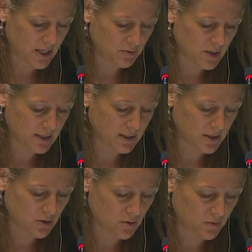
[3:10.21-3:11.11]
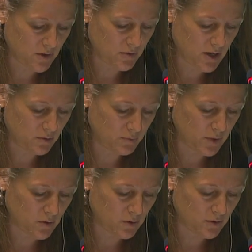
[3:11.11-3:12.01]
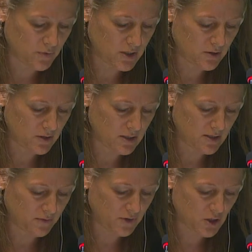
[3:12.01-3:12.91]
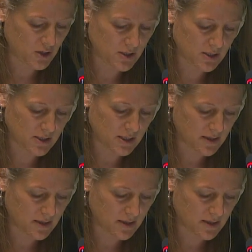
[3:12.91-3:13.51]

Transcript: and realities on the ground because of serious deficiencies